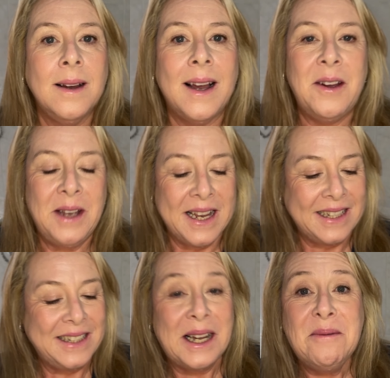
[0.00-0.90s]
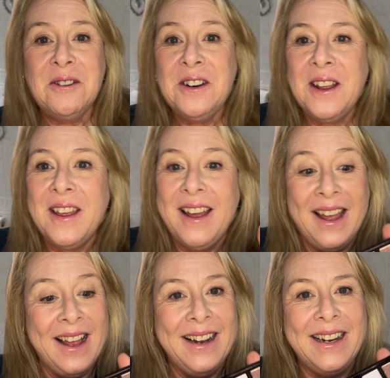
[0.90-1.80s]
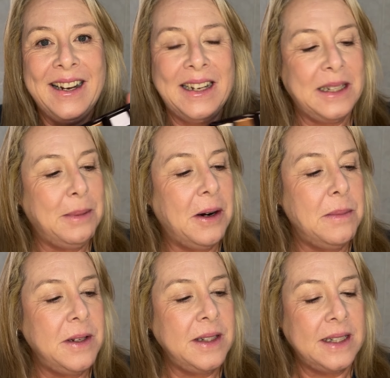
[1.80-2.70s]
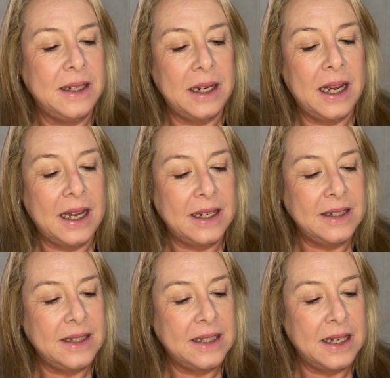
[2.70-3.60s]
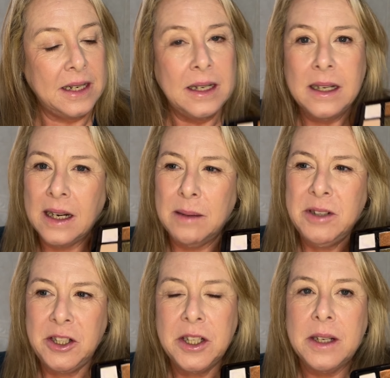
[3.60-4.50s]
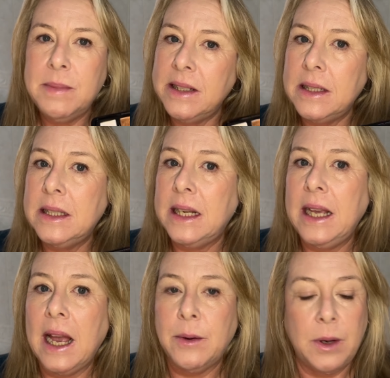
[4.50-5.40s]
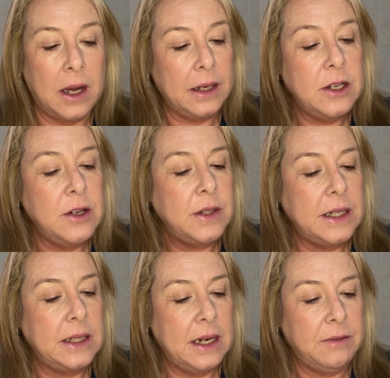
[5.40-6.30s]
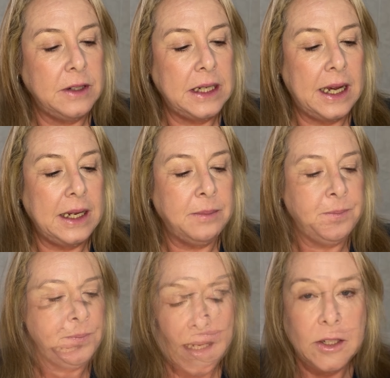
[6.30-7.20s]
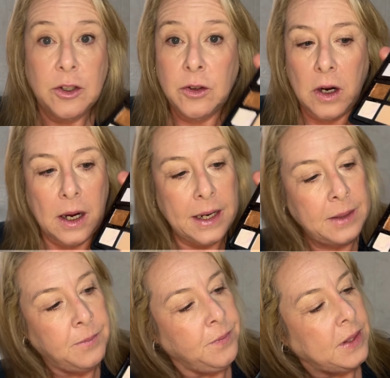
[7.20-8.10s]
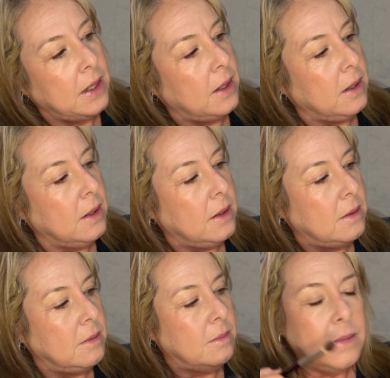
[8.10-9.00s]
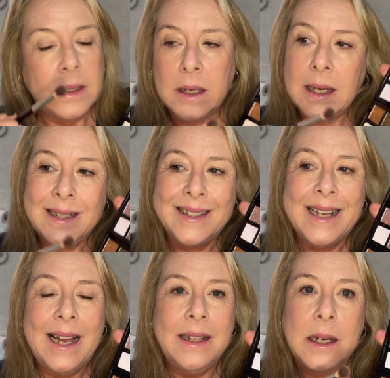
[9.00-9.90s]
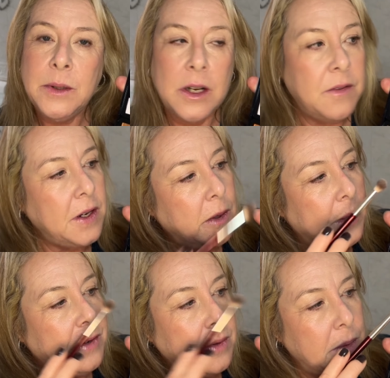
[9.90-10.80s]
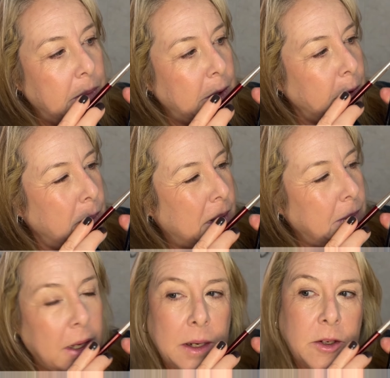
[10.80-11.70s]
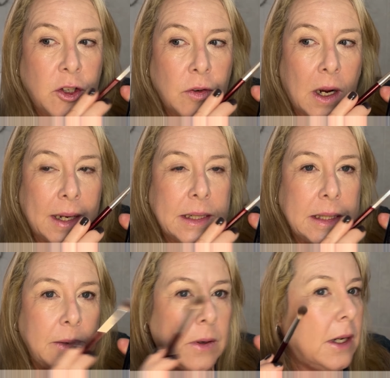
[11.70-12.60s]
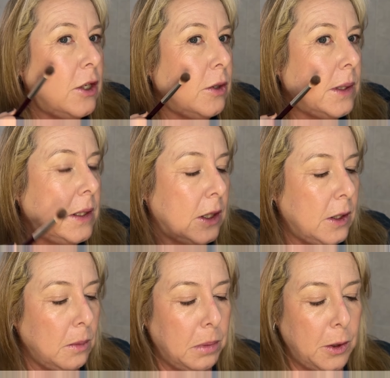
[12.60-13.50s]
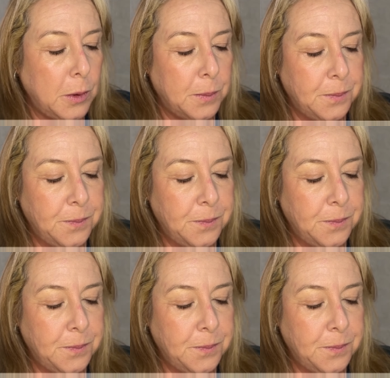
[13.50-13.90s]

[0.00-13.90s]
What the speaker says: Okay, so time for another little experiment, and I'm determined to see how I can use this in every day. Let's try. I said that I was going to veer away from the blue, but I'm going to try and see if I can do a subtle blue.